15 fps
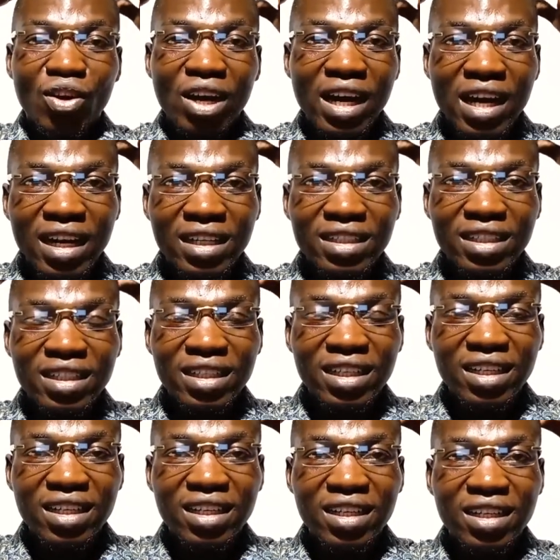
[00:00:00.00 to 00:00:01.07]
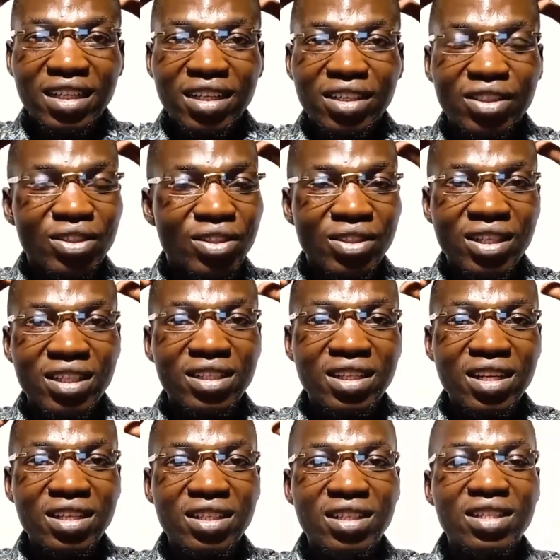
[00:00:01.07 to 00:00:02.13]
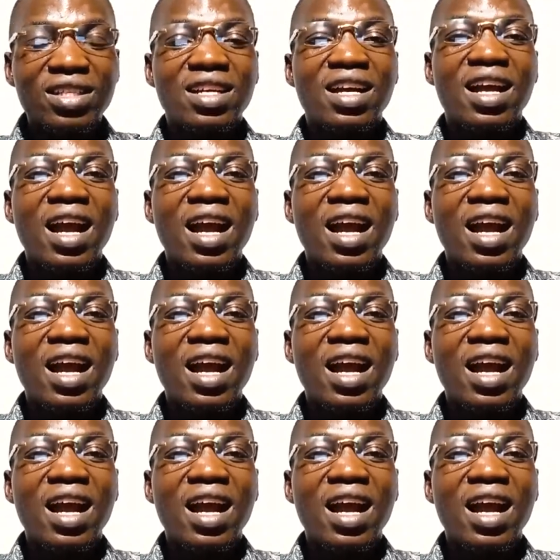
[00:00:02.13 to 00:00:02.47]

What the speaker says: head. You understand this?